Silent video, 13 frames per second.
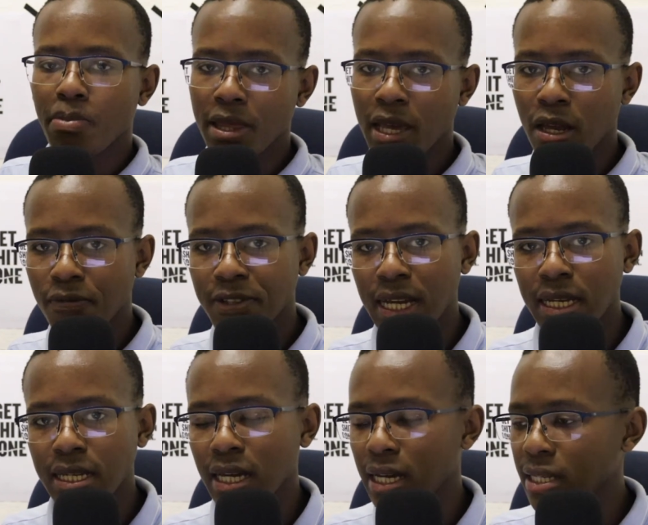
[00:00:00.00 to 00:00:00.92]
the end of
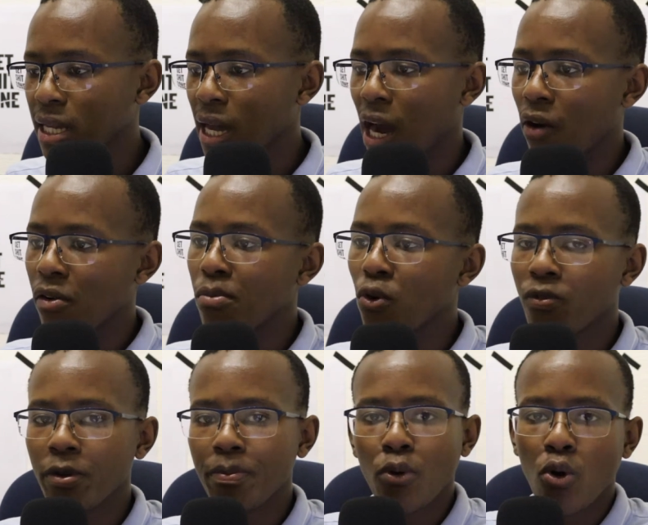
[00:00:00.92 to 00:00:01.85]
10 days, I
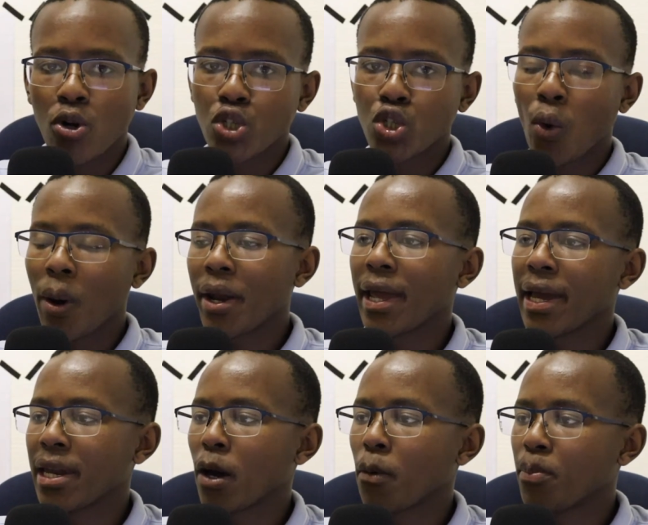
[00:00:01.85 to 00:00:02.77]
remove it because you don't want to
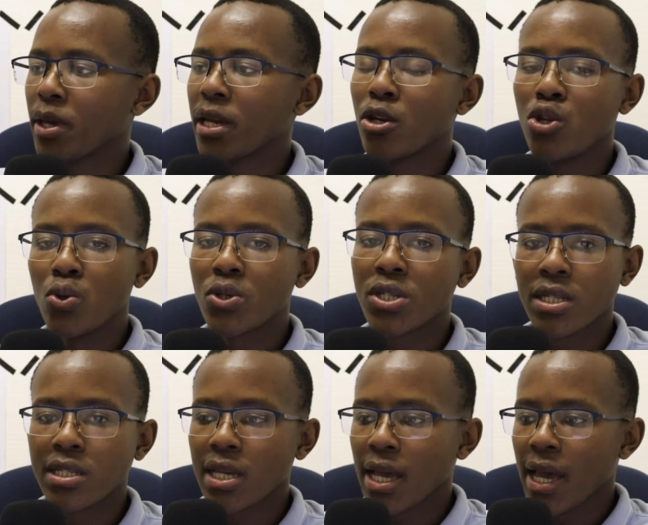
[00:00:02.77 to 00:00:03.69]
end up being a
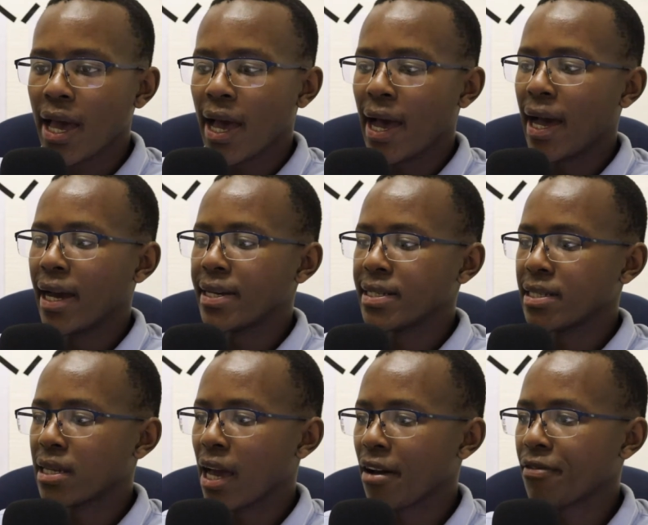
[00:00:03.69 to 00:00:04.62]
nuisance
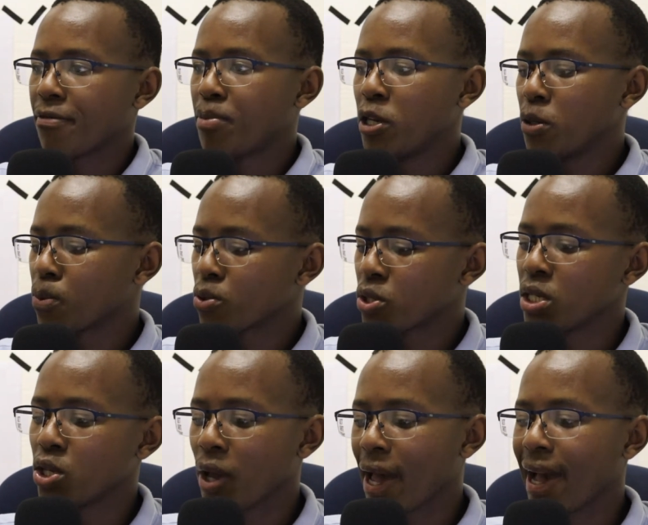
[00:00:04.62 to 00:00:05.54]
and have people
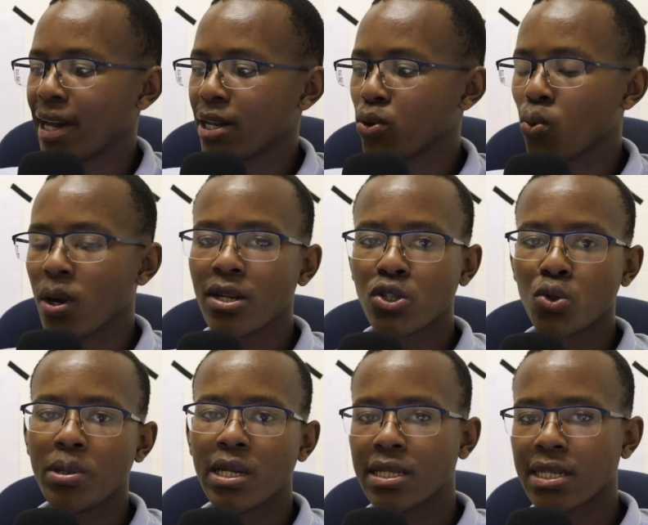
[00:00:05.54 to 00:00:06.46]
seeing your ad way
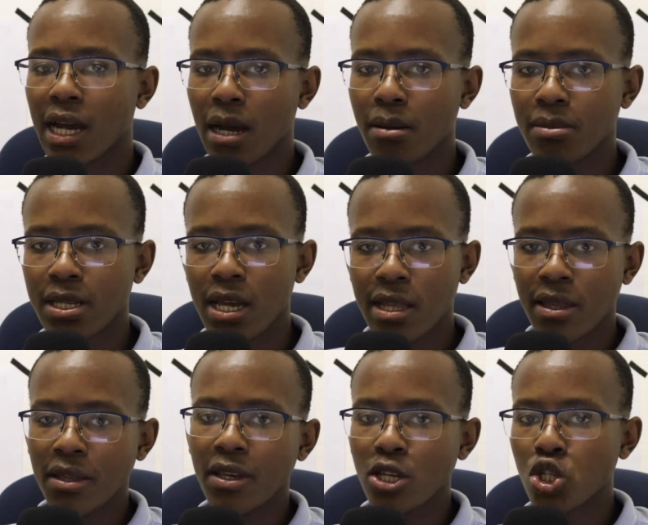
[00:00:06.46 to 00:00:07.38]
too many times
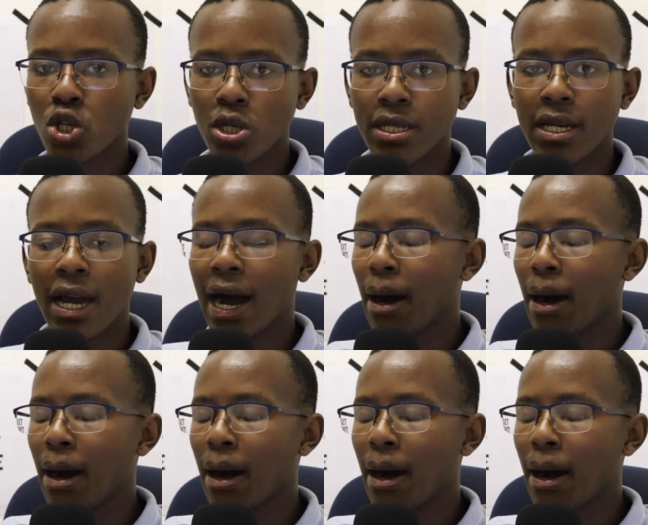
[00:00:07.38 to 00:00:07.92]
than they should.